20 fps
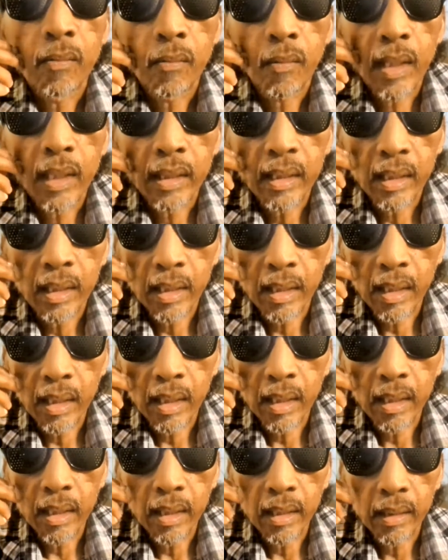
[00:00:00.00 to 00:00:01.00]
What did
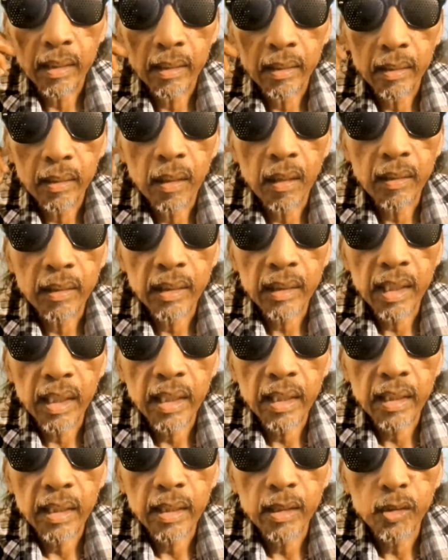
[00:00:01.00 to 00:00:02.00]
God
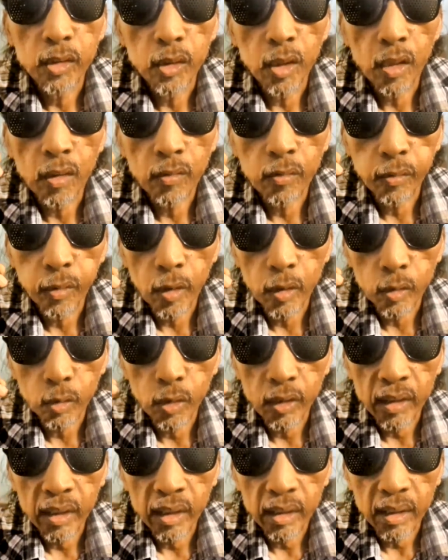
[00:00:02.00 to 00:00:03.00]
say in John
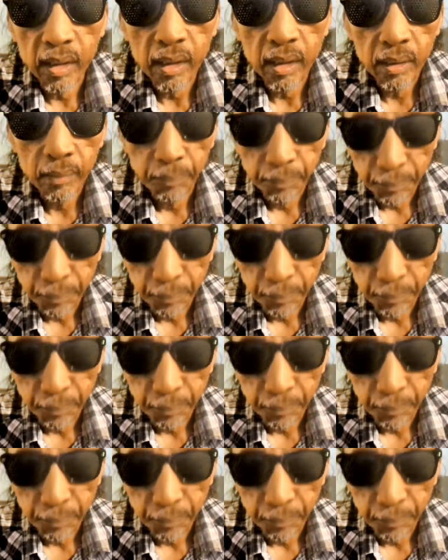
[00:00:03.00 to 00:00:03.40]
4:23?